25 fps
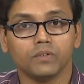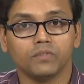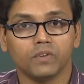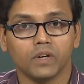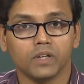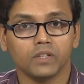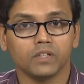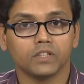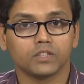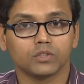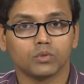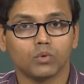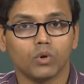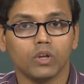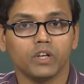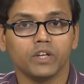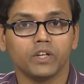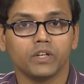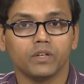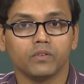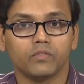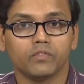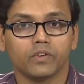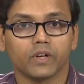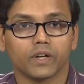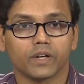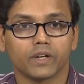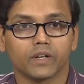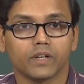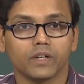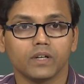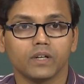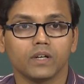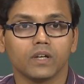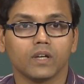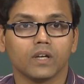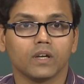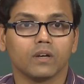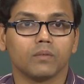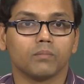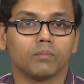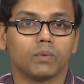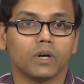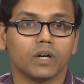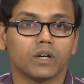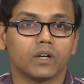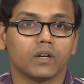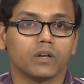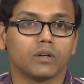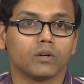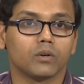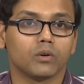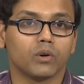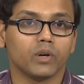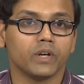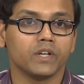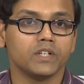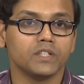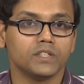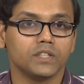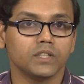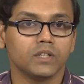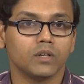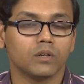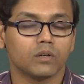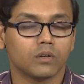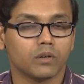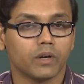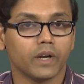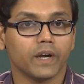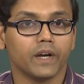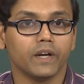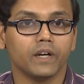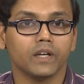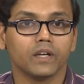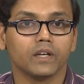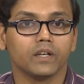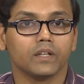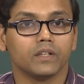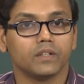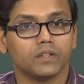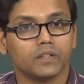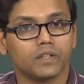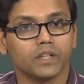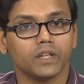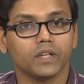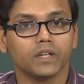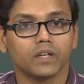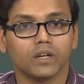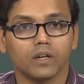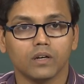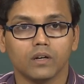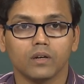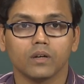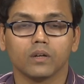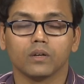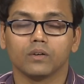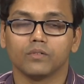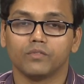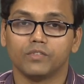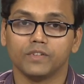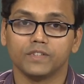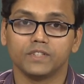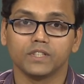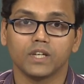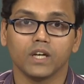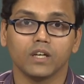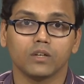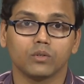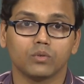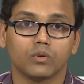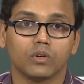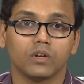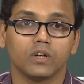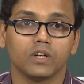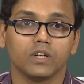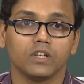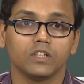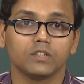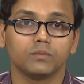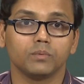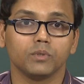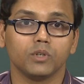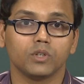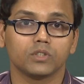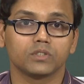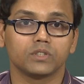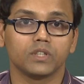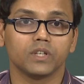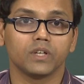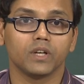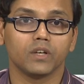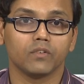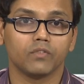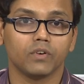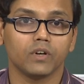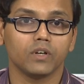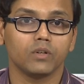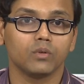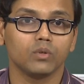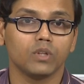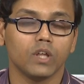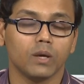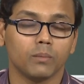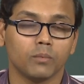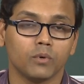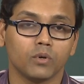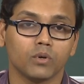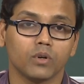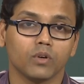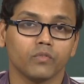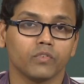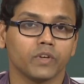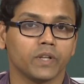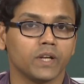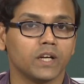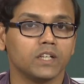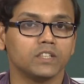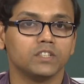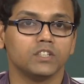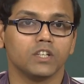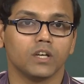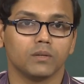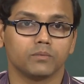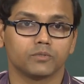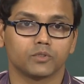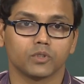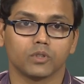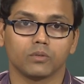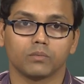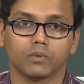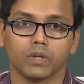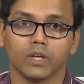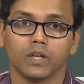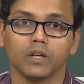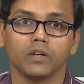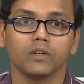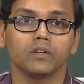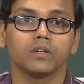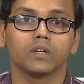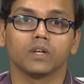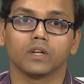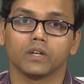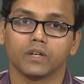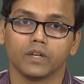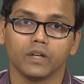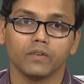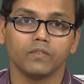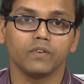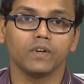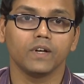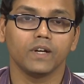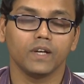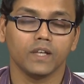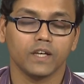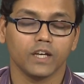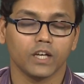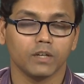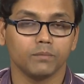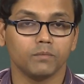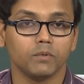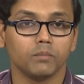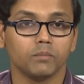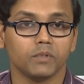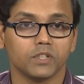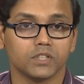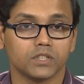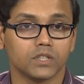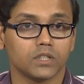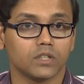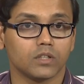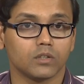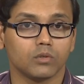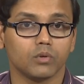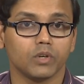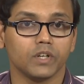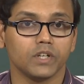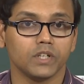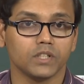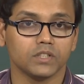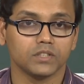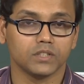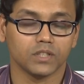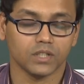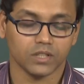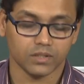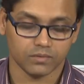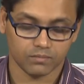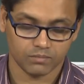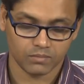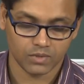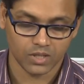define this qualitative factor, but Roentgen or rad they are physical quantities because they refer to the amount of energy absorbed and definitely can be measured quite easily.